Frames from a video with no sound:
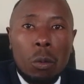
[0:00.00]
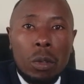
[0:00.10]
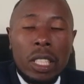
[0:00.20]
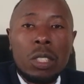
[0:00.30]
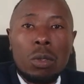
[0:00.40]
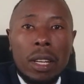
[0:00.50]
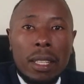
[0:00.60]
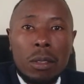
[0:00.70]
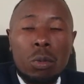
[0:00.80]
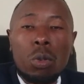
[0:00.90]
we need
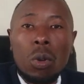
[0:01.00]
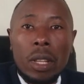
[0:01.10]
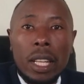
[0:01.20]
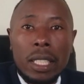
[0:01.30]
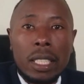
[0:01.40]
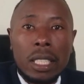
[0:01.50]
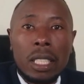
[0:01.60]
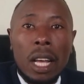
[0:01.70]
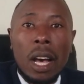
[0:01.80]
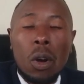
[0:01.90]
to know that
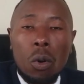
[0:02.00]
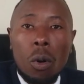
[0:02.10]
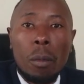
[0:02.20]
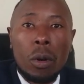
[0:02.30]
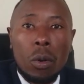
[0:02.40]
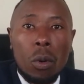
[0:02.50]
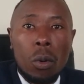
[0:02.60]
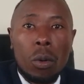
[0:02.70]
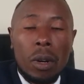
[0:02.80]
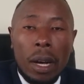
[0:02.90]
common
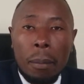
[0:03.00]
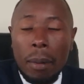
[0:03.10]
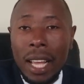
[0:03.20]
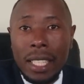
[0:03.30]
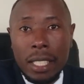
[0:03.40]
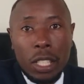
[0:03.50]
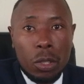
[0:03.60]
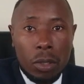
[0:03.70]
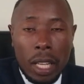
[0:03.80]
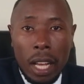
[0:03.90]
law applies in
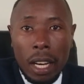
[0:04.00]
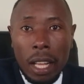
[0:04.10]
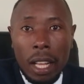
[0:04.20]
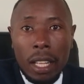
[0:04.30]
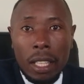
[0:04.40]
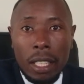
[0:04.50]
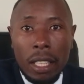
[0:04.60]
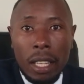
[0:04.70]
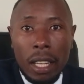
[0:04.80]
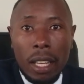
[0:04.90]
Uganda
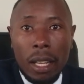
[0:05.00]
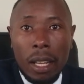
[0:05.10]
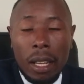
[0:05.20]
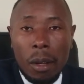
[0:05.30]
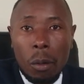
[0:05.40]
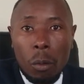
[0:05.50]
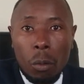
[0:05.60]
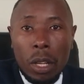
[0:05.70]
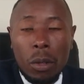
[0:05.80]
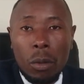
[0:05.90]
uh,
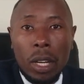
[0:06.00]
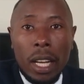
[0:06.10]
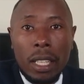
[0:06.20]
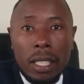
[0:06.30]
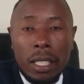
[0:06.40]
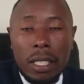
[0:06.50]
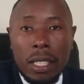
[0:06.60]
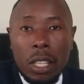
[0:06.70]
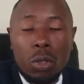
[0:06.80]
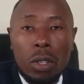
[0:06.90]
when you look at
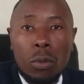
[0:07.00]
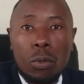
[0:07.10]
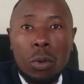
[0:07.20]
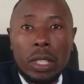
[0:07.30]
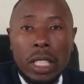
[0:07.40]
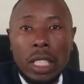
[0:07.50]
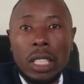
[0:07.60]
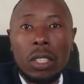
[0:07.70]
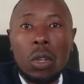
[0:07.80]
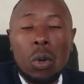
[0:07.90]
section 14
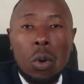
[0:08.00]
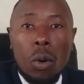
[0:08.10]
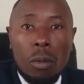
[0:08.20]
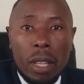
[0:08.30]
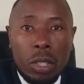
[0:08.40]
of the